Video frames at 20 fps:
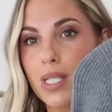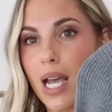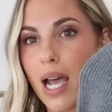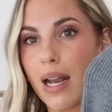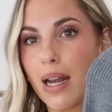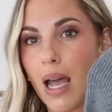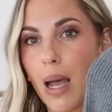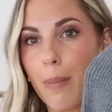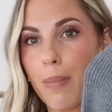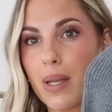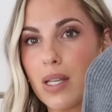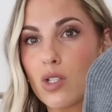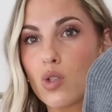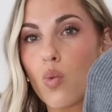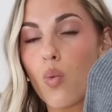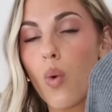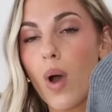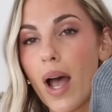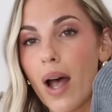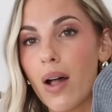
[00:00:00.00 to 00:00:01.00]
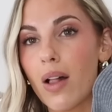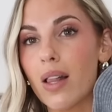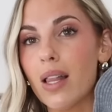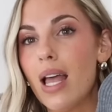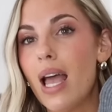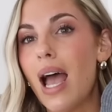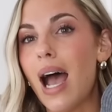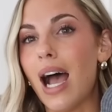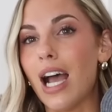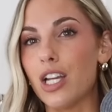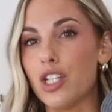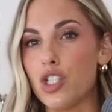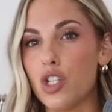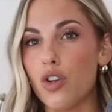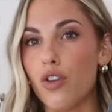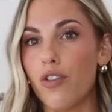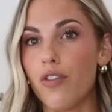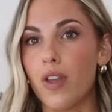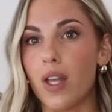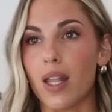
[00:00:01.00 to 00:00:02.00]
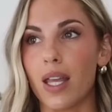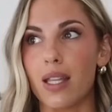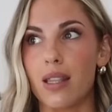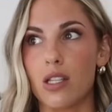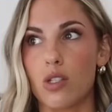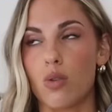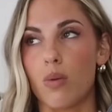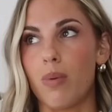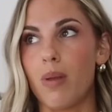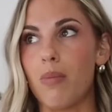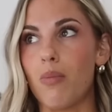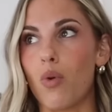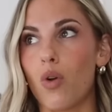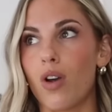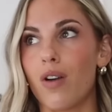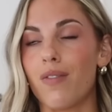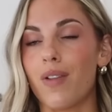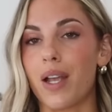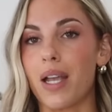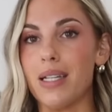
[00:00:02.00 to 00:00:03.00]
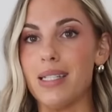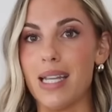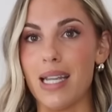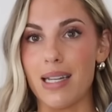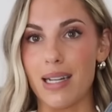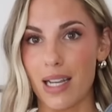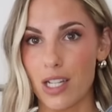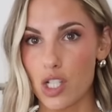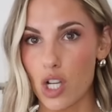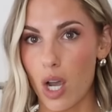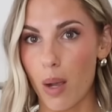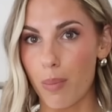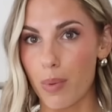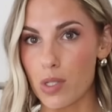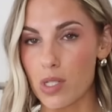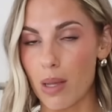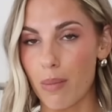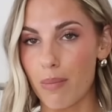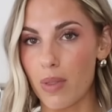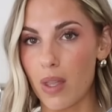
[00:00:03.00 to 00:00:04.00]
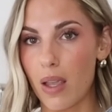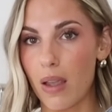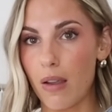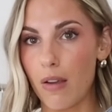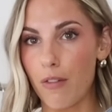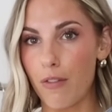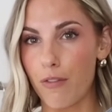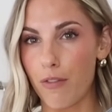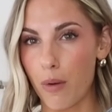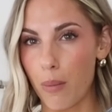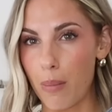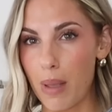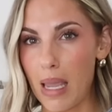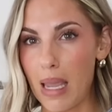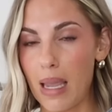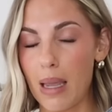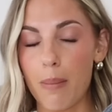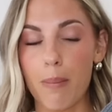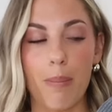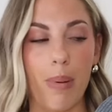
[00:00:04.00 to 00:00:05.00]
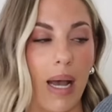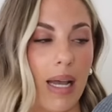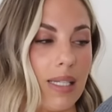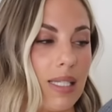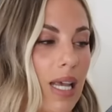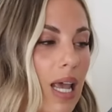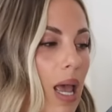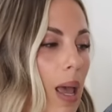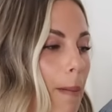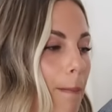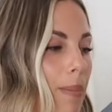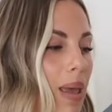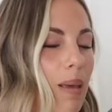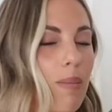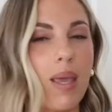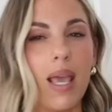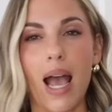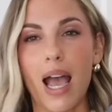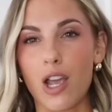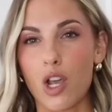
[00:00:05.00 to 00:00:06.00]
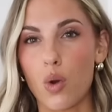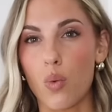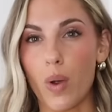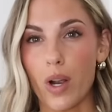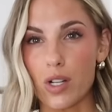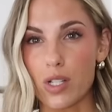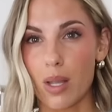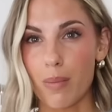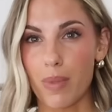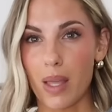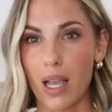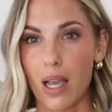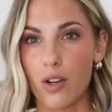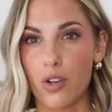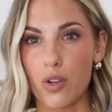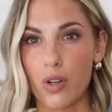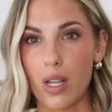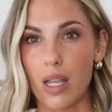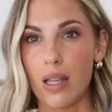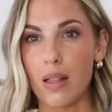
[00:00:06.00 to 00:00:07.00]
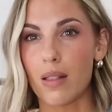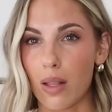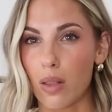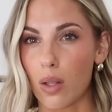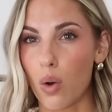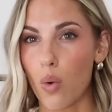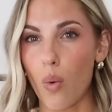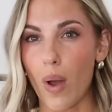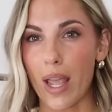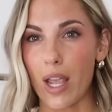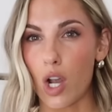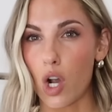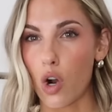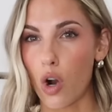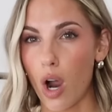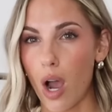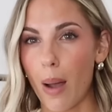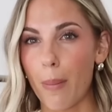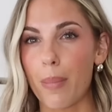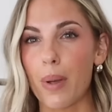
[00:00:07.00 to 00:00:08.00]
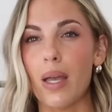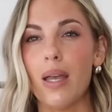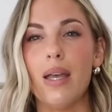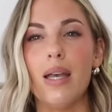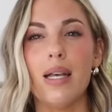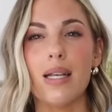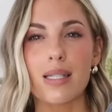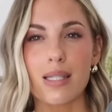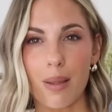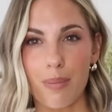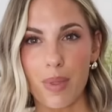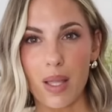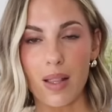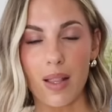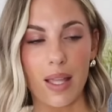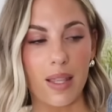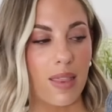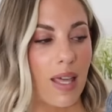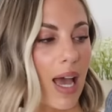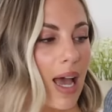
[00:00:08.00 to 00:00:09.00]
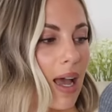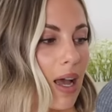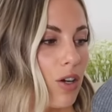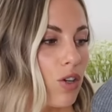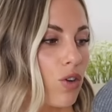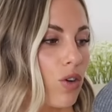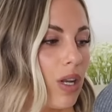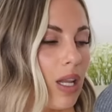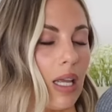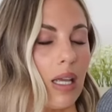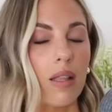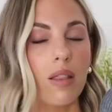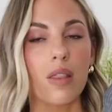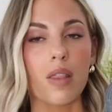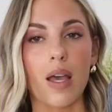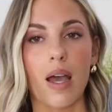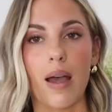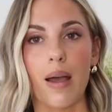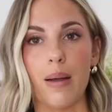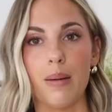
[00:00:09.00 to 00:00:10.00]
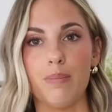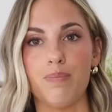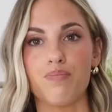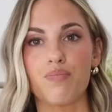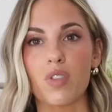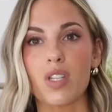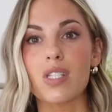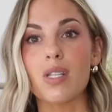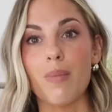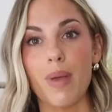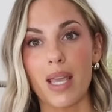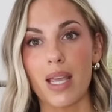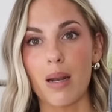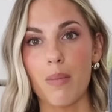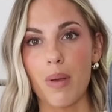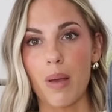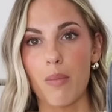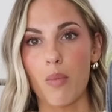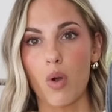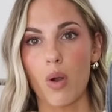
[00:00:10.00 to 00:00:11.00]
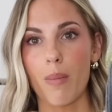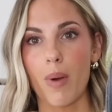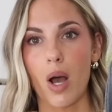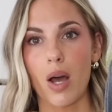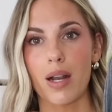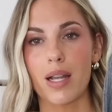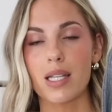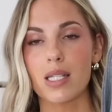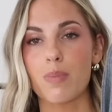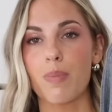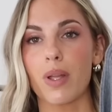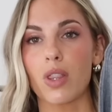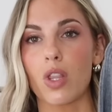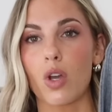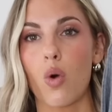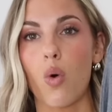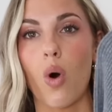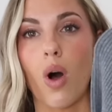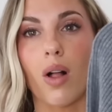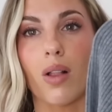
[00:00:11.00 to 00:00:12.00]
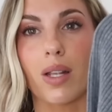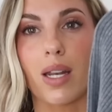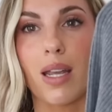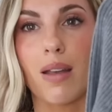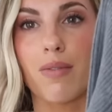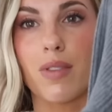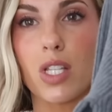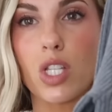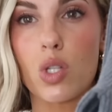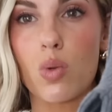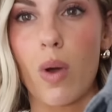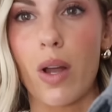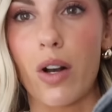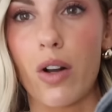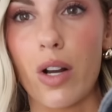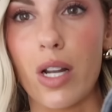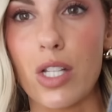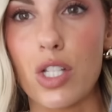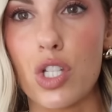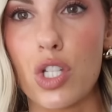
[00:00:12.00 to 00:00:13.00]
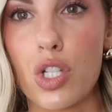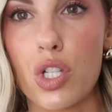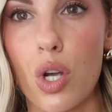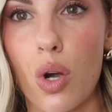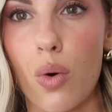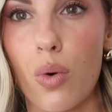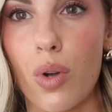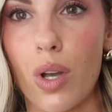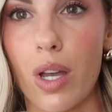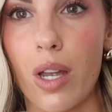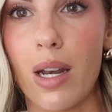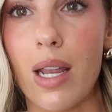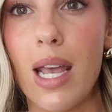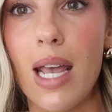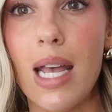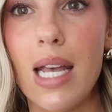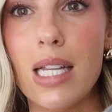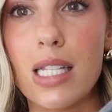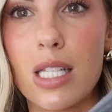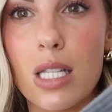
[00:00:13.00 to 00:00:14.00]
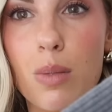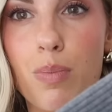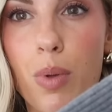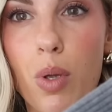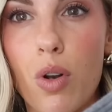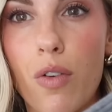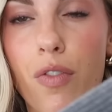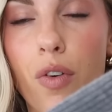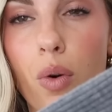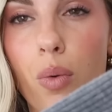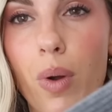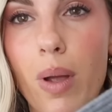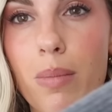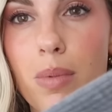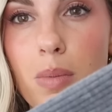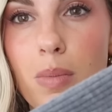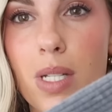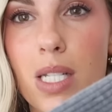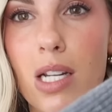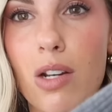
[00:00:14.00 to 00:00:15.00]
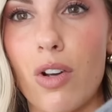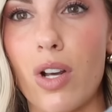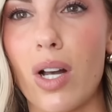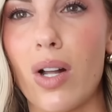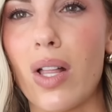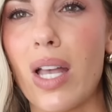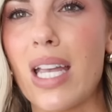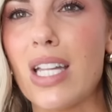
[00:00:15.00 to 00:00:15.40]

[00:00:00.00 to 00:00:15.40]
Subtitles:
tied up as well. I do feel like this would be more of like a date night top or something for me, but maybe I could wear something underneath, a little white crop, something like that underneath, to make it a bit more modest. But the quality of this sweater is so good. It's this beautiful ribbed material.